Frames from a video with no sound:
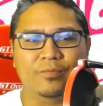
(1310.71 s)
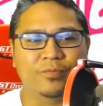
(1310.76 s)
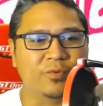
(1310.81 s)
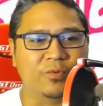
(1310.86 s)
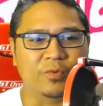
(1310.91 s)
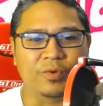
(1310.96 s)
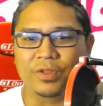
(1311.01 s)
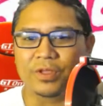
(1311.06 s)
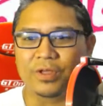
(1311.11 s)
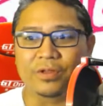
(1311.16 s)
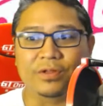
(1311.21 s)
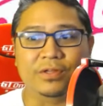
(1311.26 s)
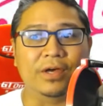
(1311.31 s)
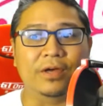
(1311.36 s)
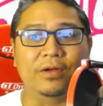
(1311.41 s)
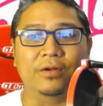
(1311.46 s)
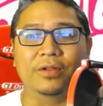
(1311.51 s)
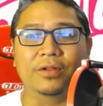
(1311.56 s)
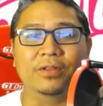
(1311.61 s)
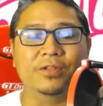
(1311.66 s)
Really
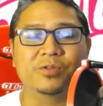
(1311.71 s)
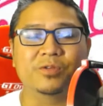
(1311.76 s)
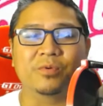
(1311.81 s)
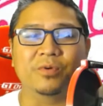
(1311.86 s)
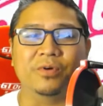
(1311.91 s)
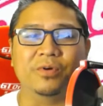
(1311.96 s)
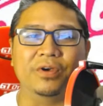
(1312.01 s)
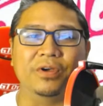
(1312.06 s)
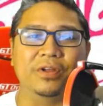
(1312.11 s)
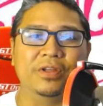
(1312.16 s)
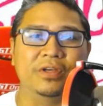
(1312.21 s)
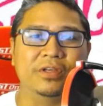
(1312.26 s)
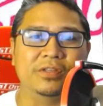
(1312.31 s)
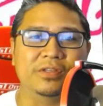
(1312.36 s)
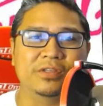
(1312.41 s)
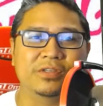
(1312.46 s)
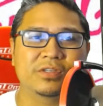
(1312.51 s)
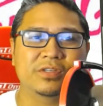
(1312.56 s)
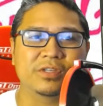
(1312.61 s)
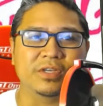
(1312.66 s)
untitled at this point.
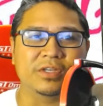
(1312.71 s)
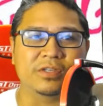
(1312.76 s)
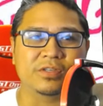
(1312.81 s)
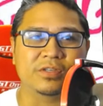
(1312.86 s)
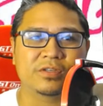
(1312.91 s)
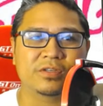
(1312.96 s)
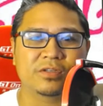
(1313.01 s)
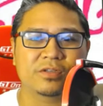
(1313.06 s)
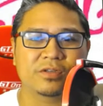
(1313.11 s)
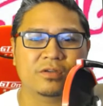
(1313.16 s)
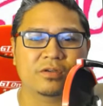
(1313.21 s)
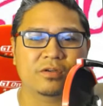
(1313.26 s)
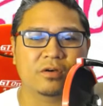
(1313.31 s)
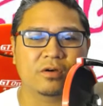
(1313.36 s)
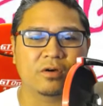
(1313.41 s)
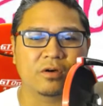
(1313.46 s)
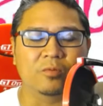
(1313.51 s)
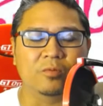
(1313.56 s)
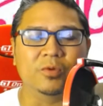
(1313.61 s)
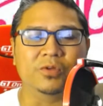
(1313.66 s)
It's
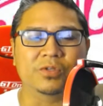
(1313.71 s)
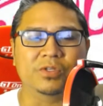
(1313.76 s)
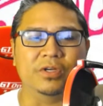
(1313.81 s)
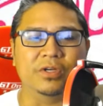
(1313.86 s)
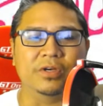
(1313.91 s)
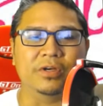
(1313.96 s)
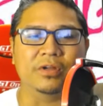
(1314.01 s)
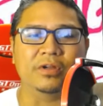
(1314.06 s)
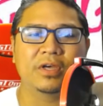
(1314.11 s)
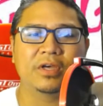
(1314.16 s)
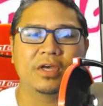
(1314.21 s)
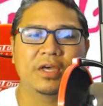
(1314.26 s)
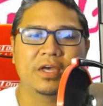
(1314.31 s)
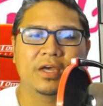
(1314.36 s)
almost done.